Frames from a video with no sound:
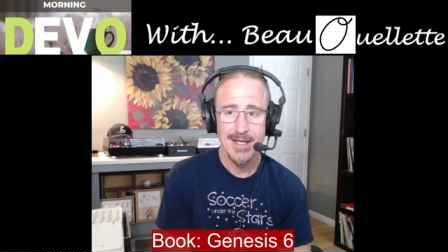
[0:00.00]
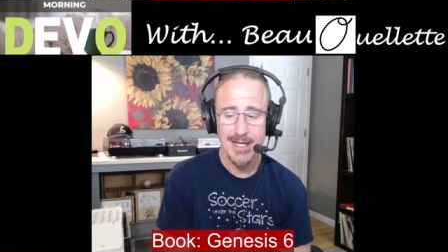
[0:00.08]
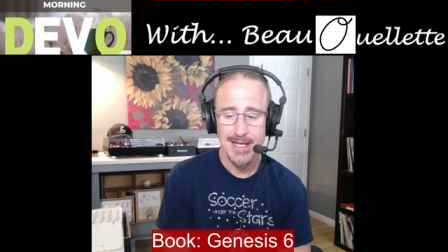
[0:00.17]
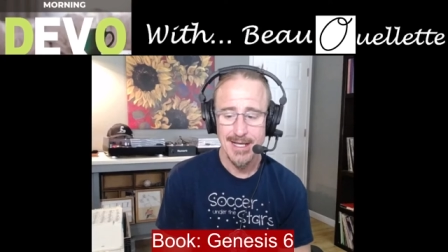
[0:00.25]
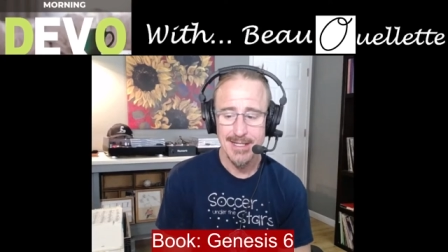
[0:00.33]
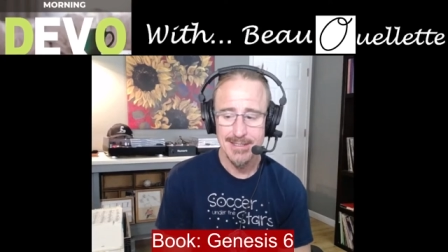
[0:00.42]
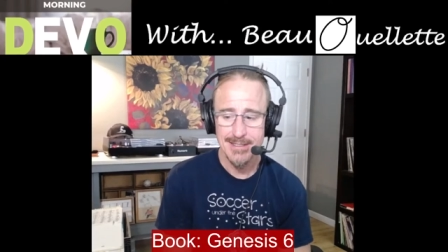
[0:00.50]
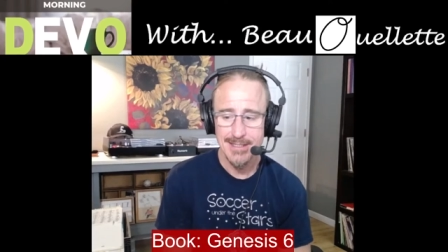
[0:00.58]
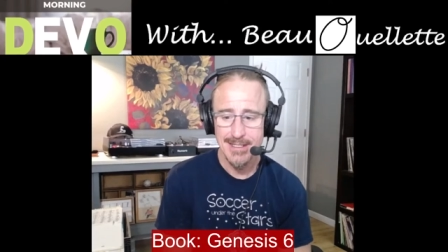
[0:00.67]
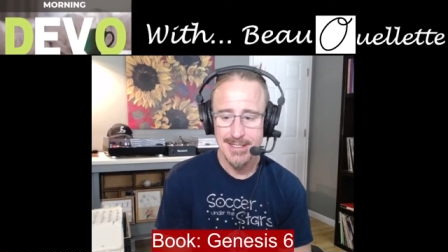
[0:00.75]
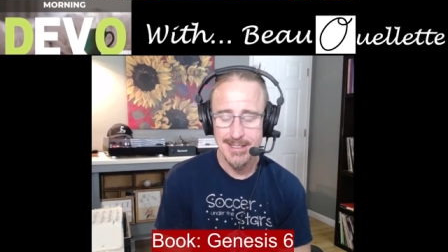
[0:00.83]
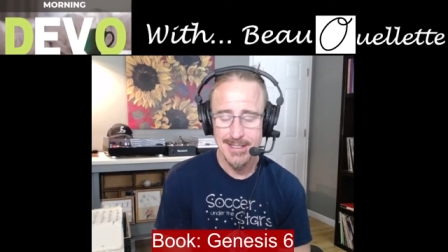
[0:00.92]
And
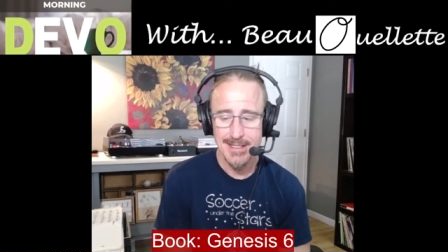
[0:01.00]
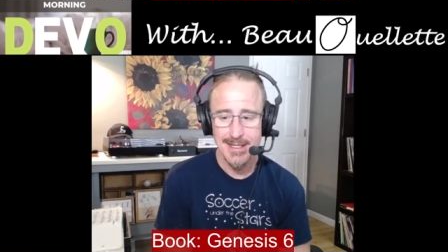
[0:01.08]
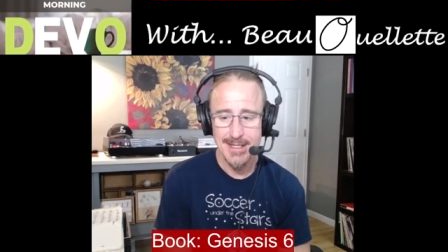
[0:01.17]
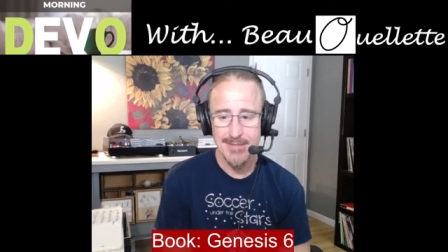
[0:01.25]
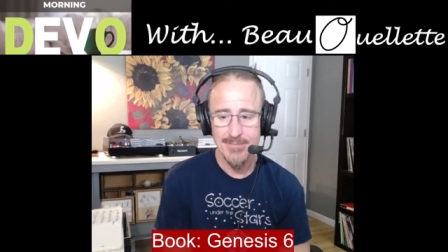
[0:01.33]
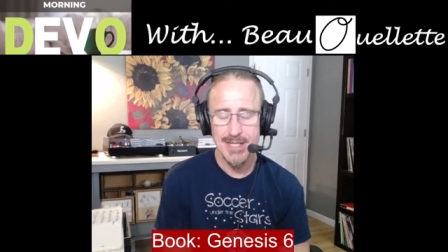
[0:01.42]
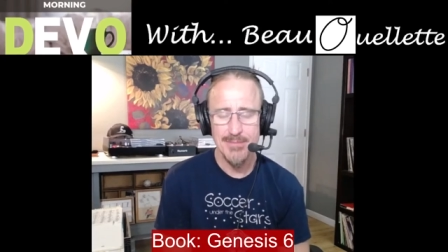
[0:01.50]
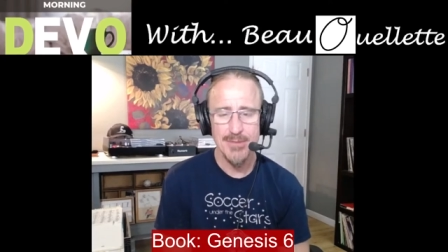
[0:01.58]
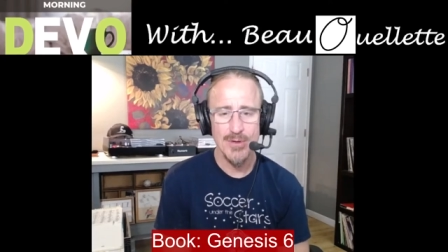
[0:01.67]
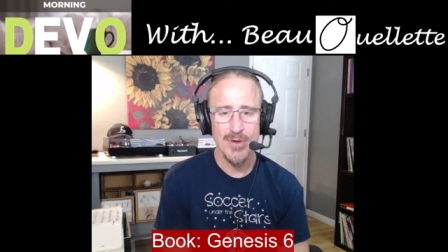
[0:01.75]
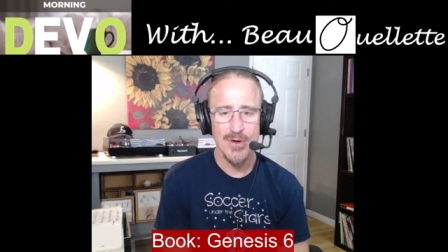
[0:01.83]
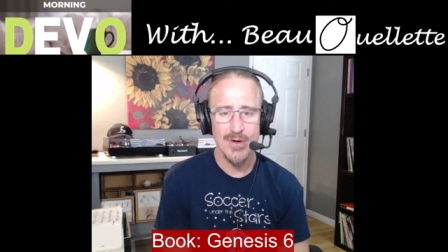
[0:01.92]
and
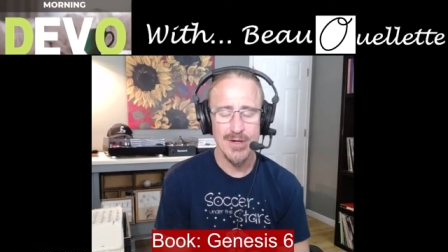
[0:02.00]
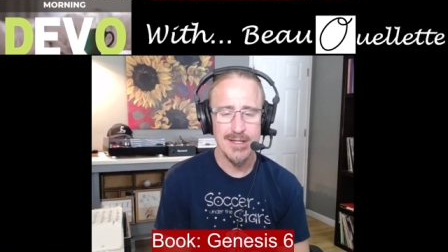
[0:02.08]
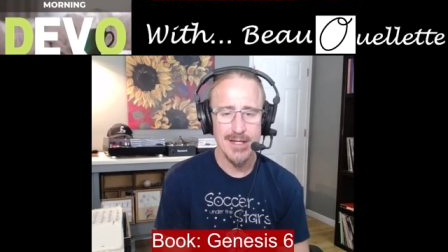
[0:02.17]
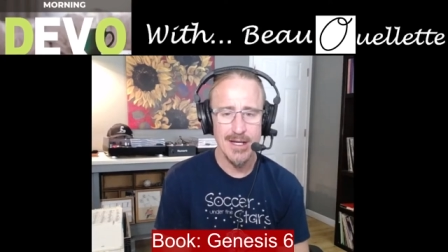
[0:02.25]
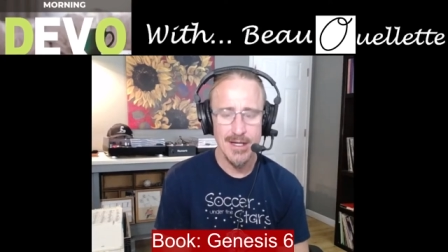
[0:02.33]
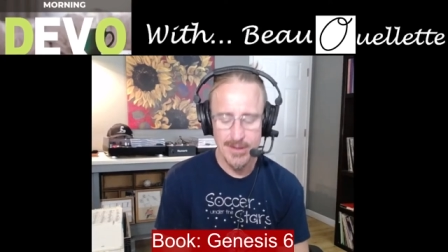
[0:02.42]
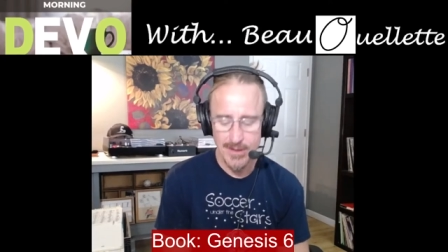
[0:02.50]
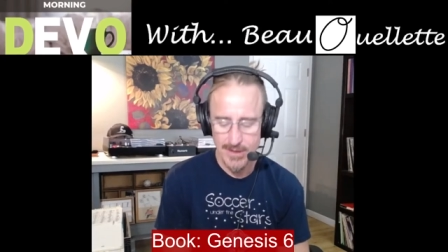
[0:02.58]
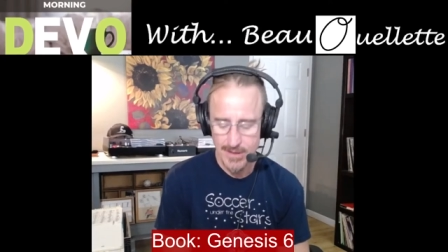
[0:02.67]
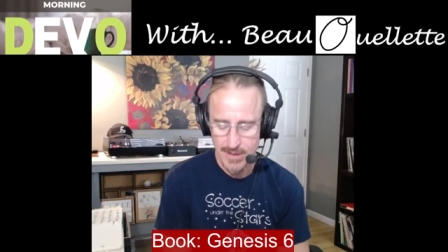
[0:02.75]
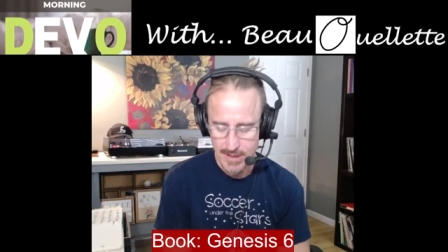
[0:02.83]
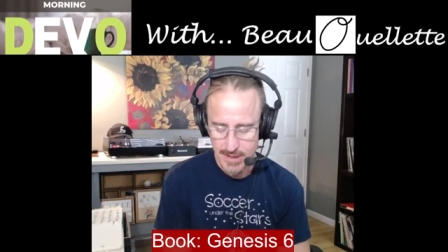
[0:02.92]
people are in
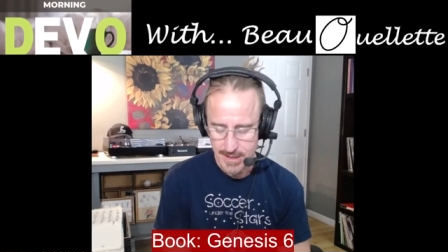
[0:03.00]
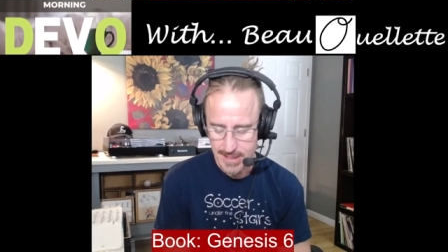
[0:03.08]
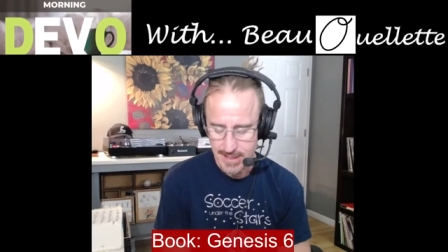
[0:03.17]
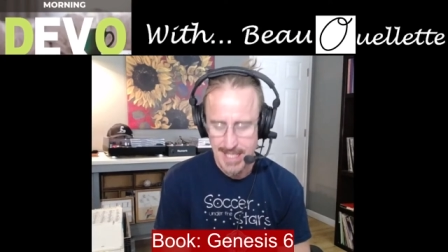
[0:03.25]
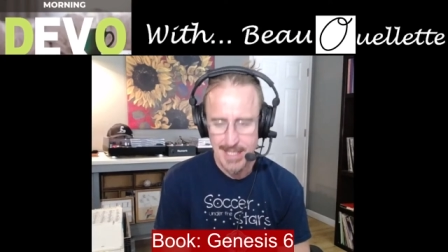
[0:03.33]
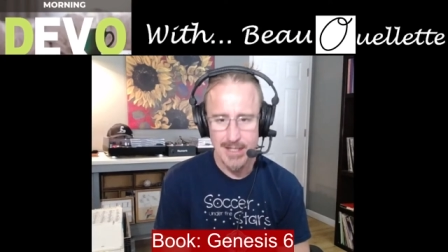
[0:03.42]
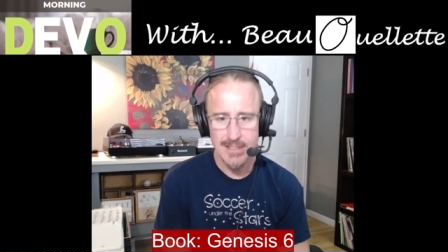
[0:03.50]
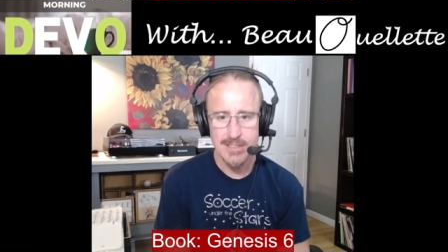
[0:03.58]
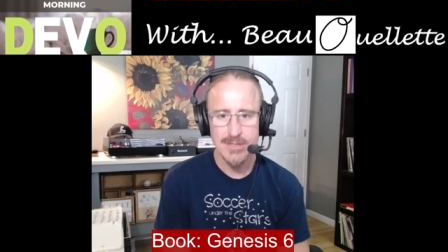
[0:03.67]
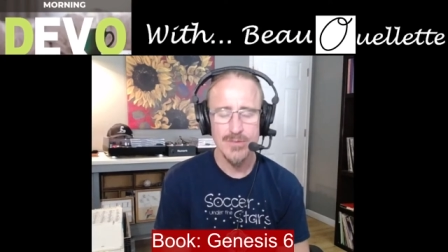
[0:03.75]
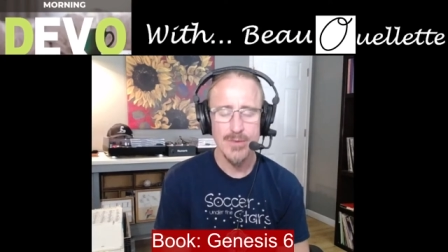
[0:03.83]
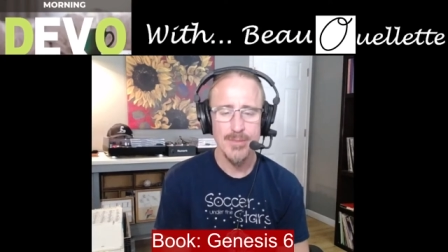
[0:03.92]
utter chaos
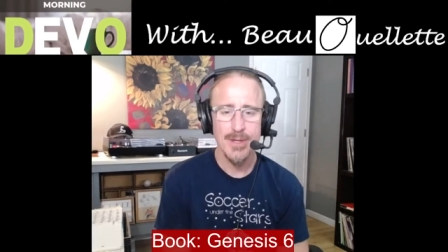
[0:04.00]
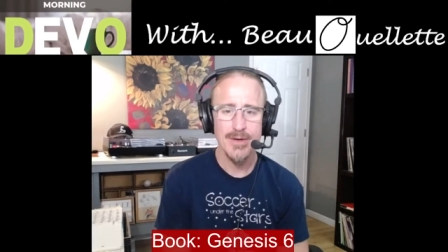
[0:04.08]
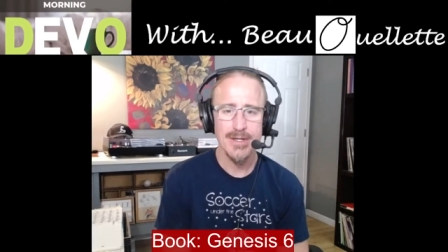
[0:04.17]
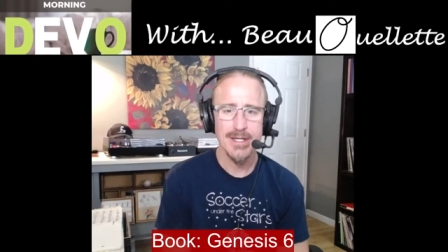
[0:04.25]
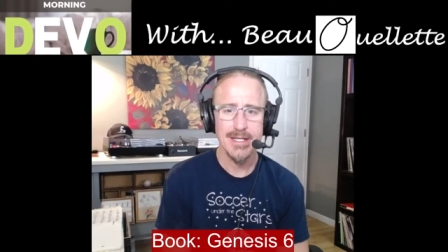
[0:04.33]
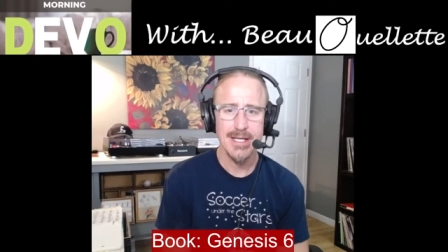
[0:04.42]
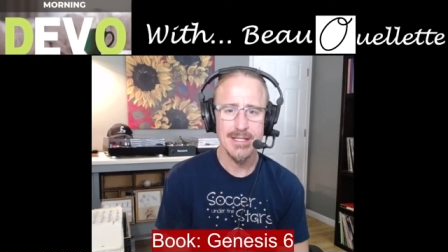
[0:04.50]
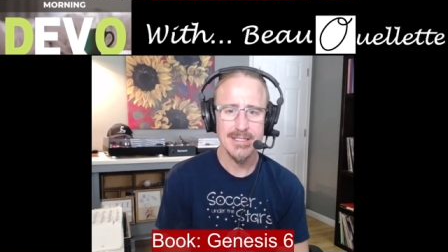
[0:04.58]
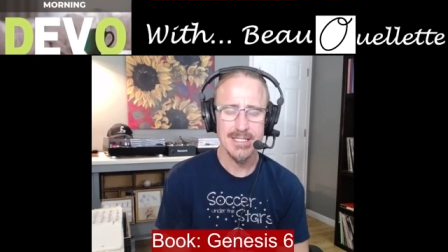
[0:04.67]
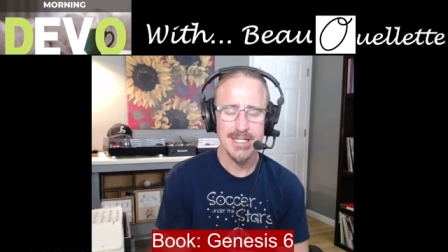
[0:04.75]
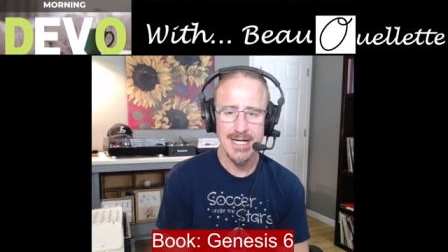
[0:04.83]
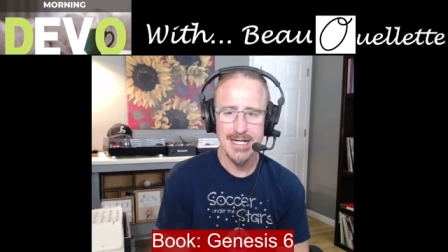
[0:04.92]
and rebellion
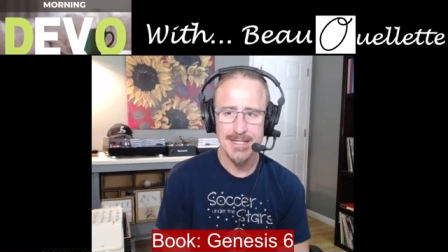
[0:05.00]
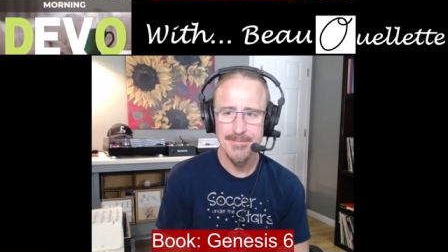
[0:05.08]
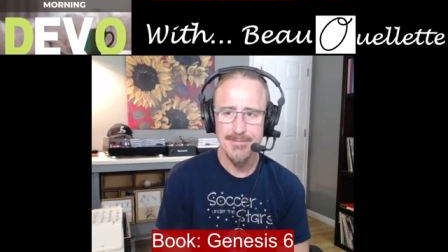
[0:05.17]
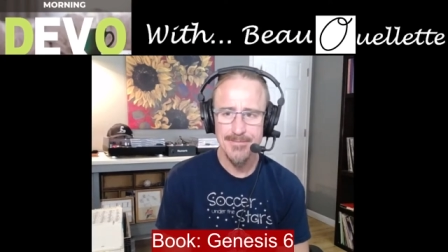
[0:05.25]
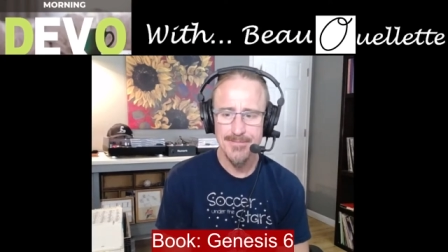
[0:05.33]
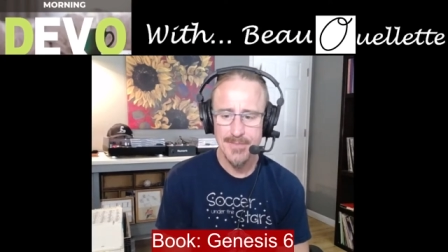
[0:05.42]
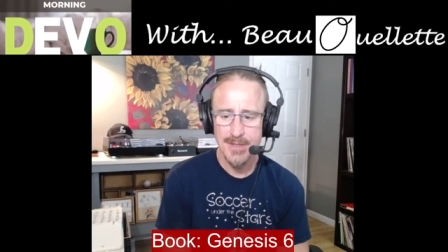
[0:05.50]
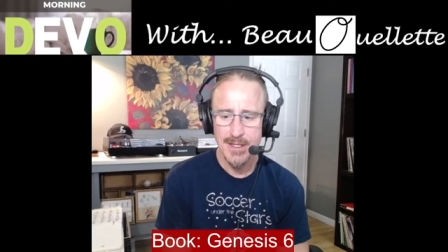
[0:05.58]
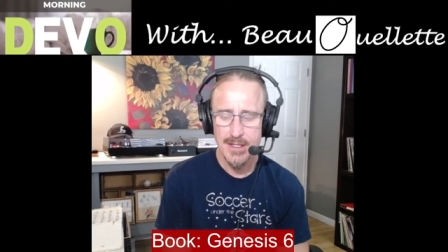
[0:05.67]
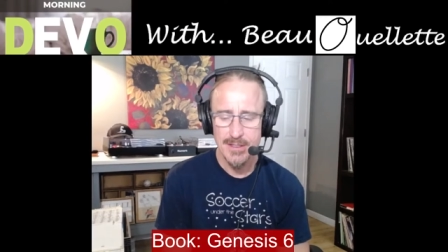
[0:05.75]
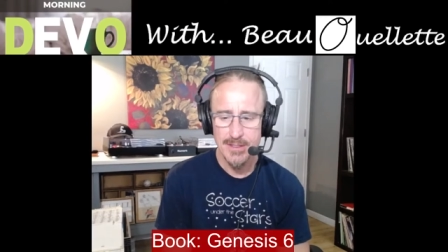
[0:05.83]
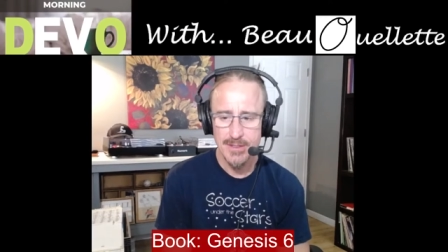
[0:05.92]
against God,
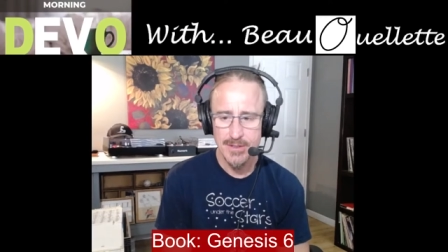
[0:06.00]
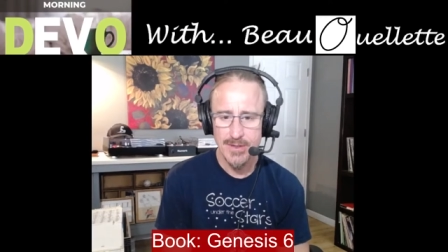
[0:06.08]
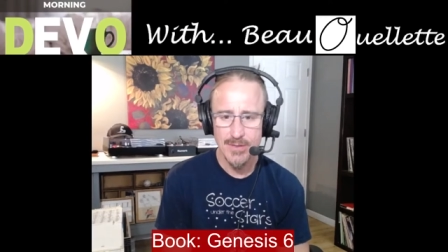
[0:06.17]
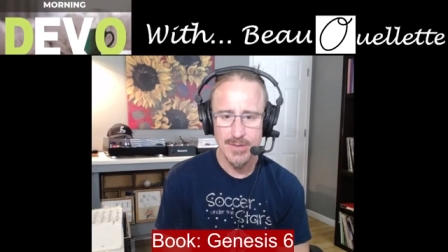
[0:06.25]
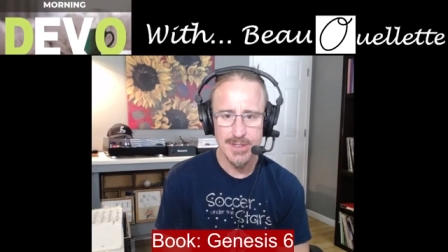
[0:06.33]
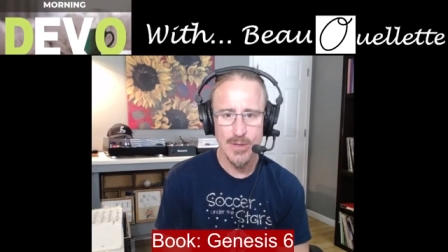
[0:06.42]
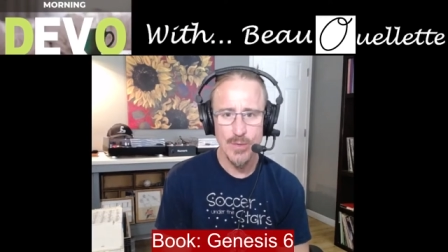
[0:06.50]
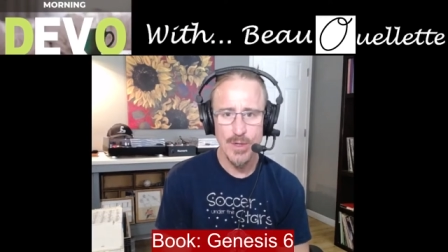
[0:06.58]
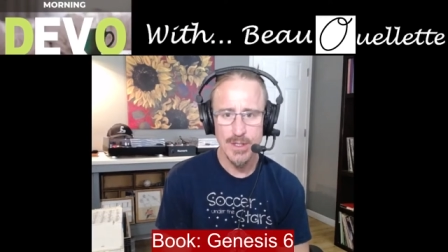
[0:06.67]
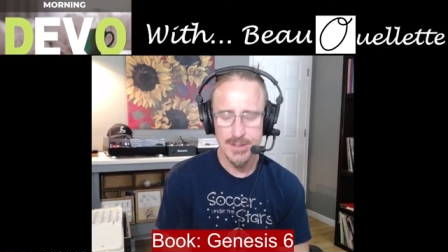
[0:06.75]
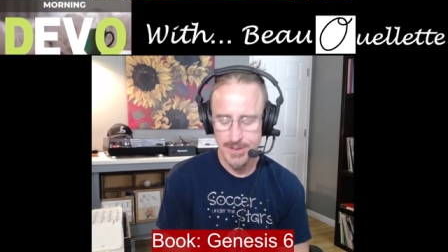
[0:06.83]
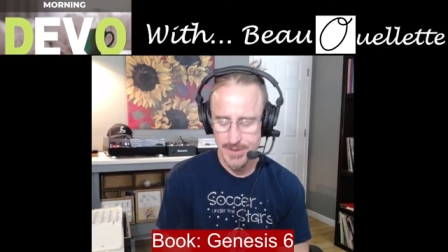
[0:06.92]
doing what they
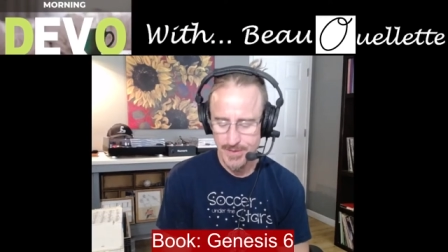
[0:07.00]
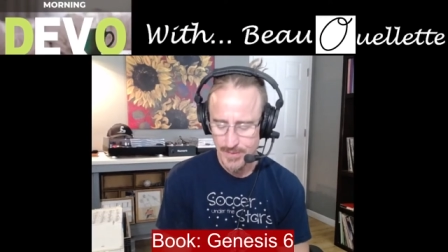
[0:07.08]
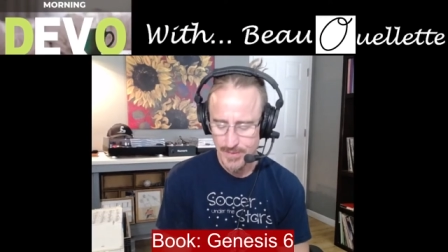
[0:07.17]
want to do.